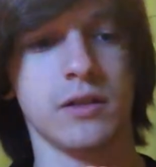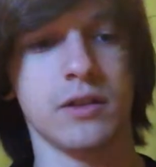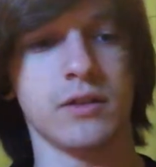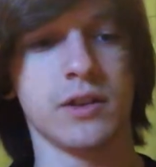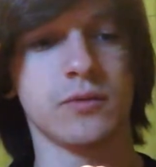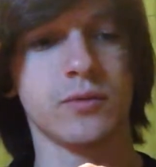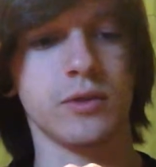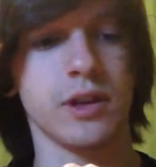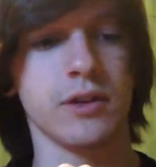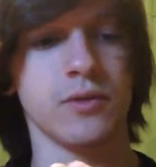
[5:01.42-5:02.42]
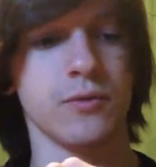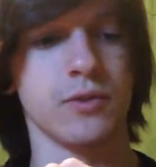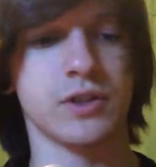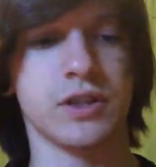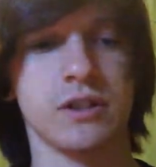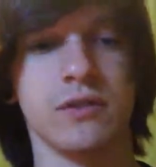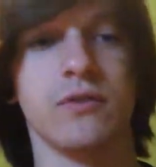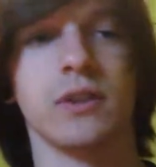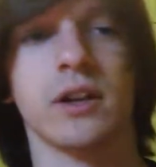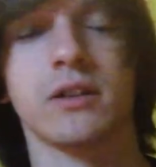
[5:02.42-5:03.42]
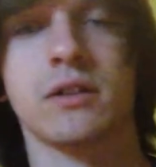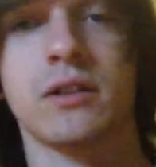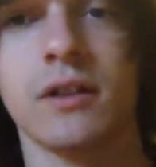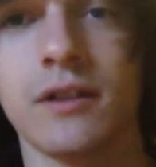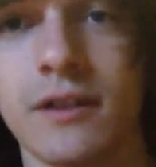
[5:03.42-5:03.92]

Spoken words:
And that's really how you achieve like a